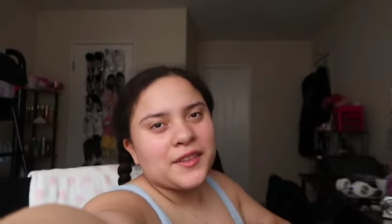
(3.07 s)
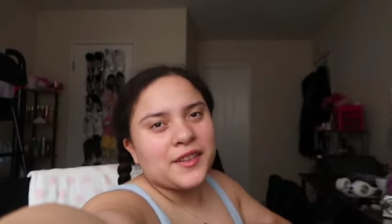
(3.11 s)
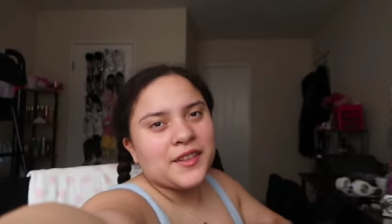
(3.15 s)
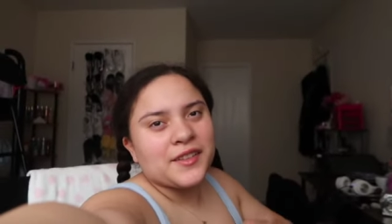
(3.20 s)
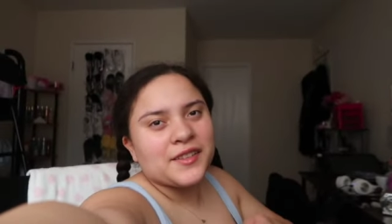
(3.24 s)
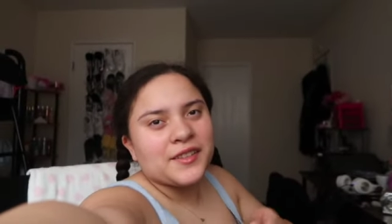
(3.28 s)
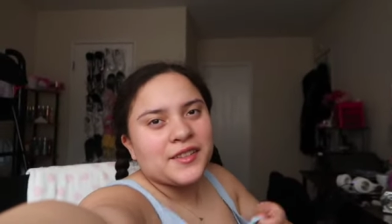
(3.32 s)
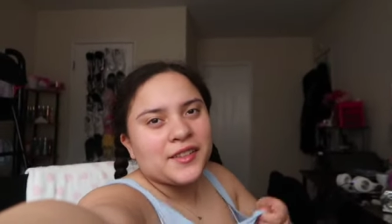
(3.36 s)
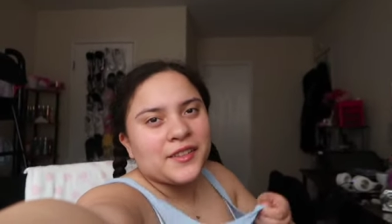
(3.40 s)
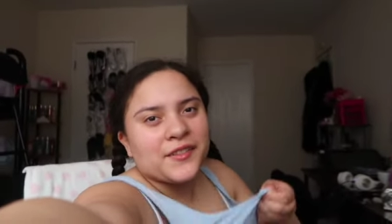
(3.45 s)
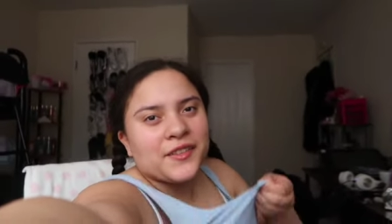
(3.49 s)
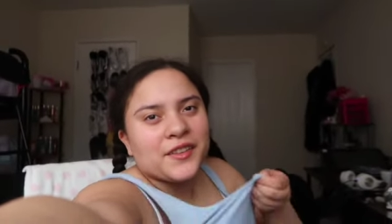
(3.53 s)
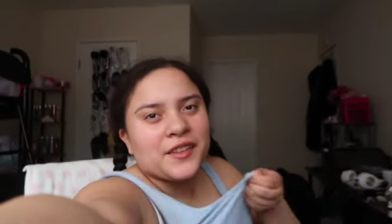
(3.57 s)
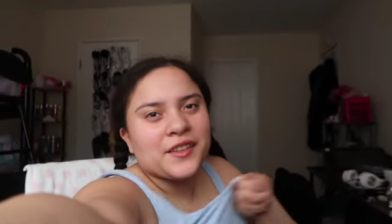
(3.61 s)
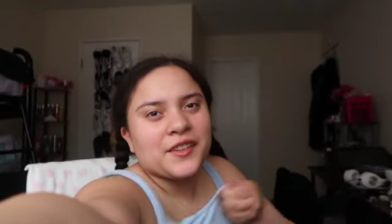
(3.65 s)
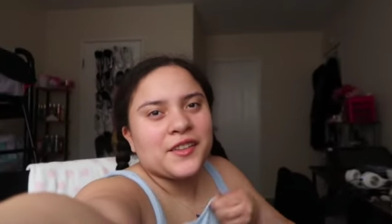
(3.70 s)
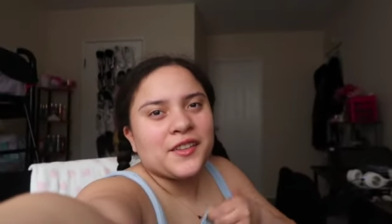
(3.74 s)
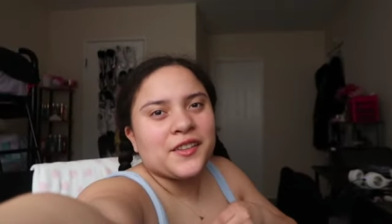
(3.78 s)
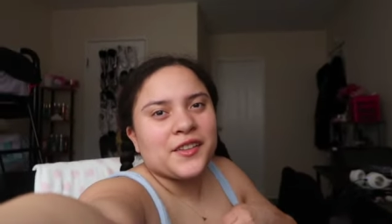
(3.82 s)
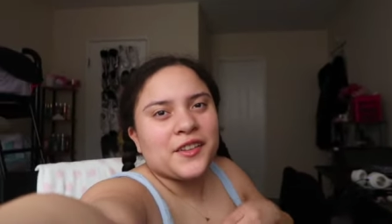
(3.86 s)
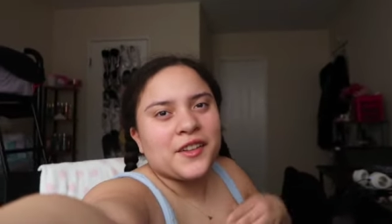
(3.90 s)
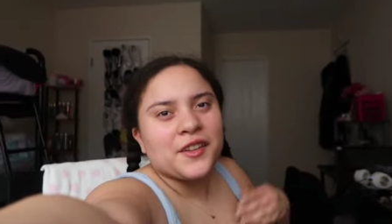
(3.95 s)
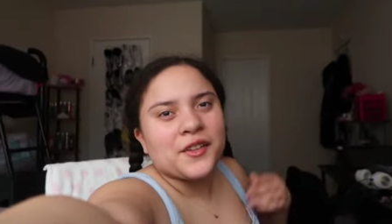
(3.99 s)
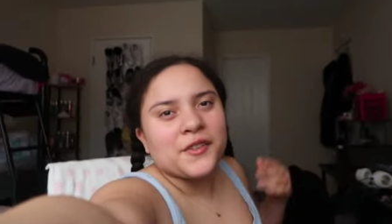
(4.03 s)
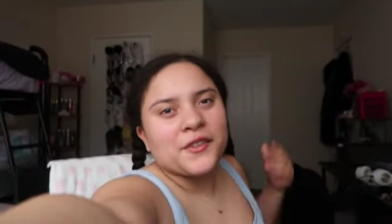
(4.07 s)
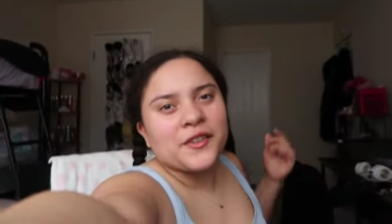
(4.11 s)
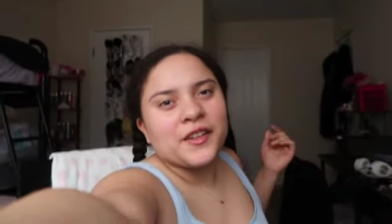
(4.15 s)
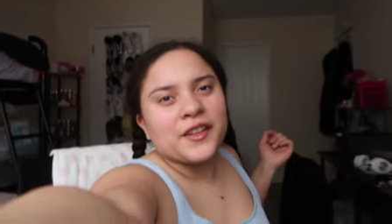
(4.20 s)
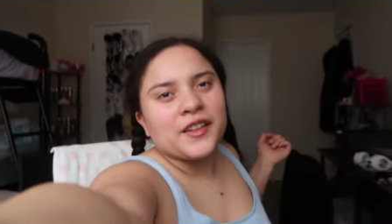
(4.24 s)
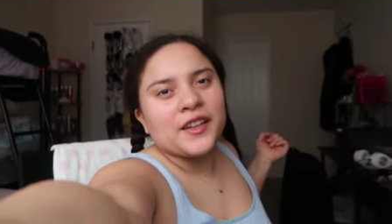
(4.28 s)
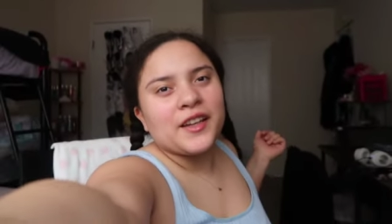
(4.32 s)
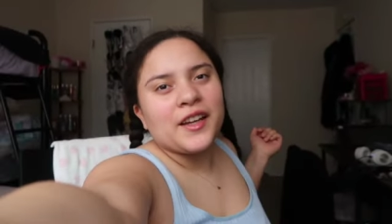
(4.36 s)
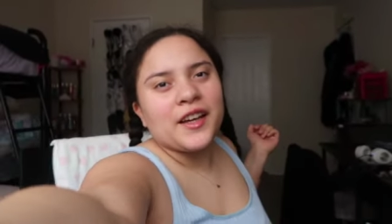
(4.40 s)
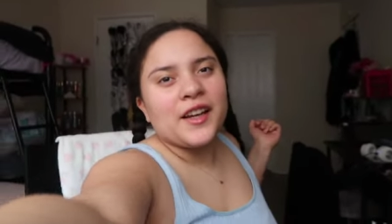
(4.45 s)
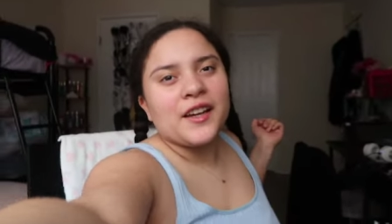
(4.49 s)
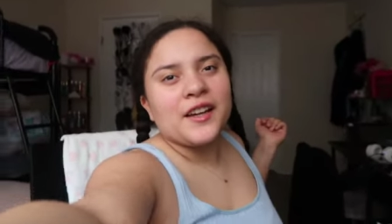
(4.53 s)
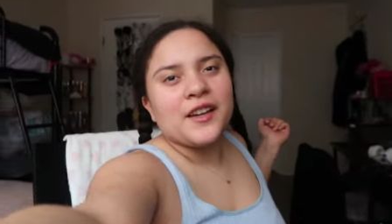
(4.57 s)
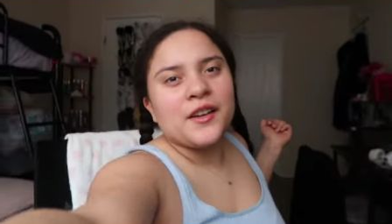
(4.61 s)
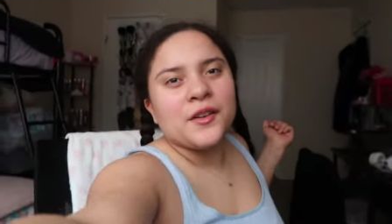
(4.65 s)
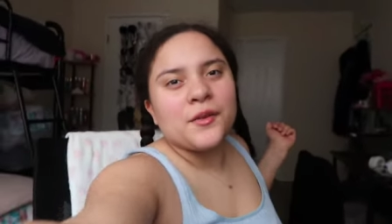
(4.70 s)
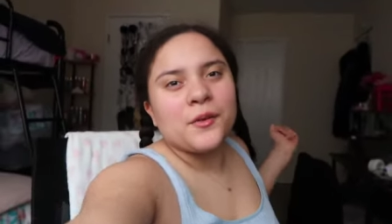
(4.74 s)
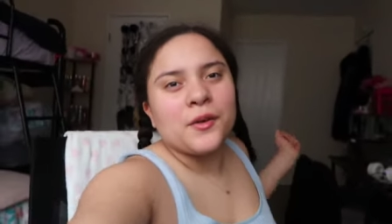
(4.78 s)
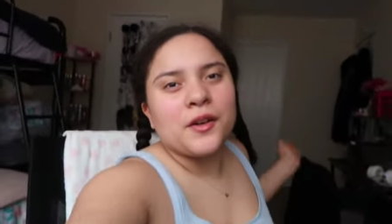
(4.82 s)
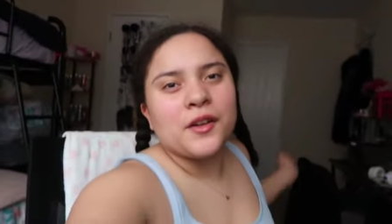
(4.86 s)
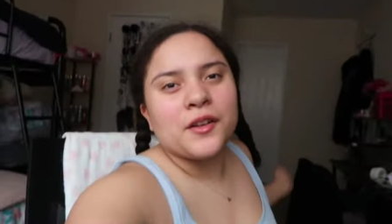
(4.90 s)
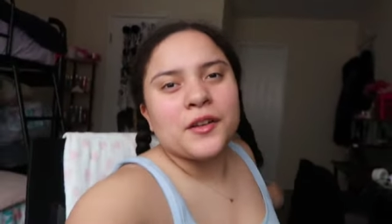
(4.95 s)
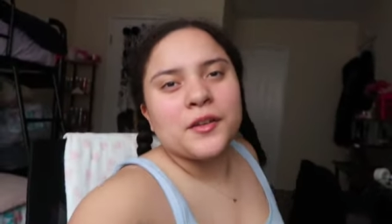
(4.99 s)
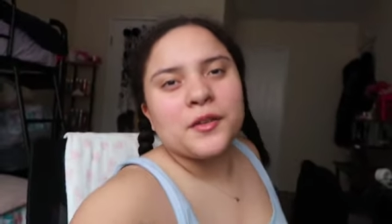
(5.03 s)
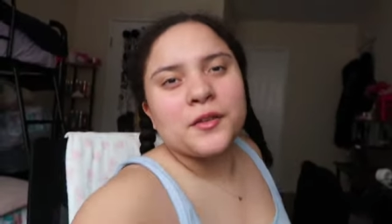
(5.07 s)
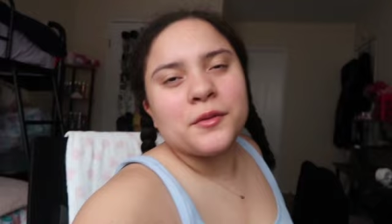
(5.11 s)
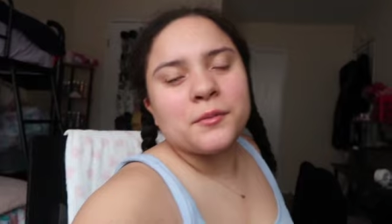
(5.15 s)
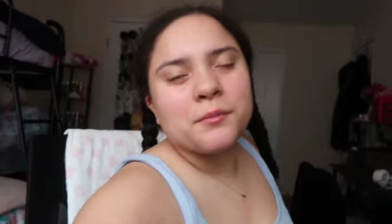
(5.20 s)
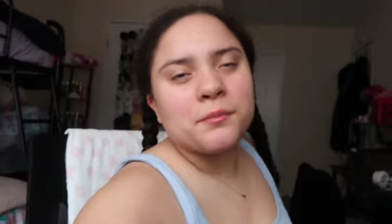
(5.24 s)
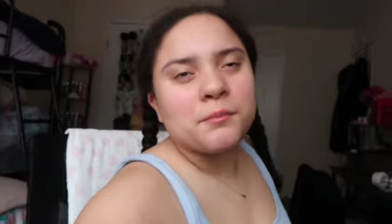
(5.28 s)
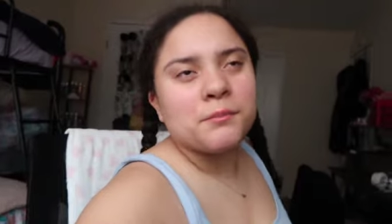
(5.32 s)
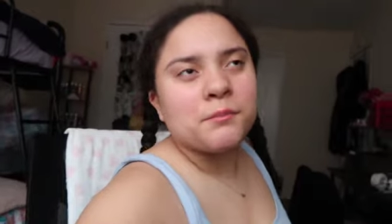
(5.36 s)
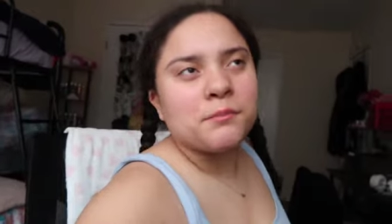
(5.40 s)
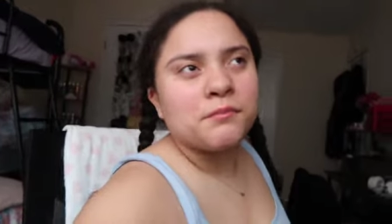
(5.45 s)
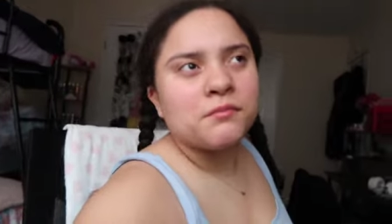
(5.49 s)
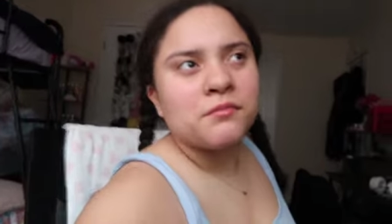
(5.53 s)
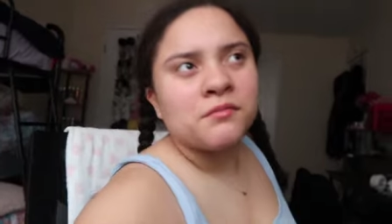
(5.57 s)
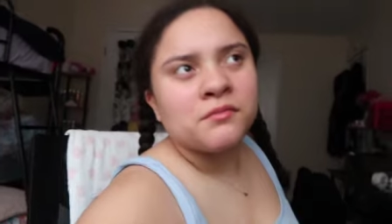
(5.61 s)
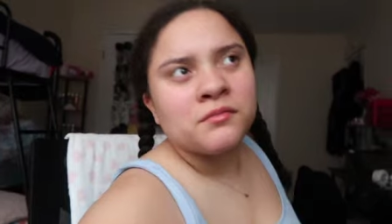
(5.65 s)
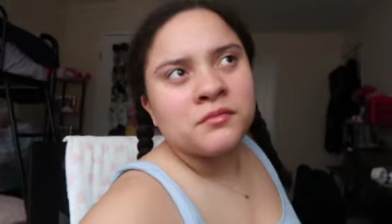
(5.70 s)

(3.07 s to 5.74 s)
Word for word: destiny if you didn't know that already and welcome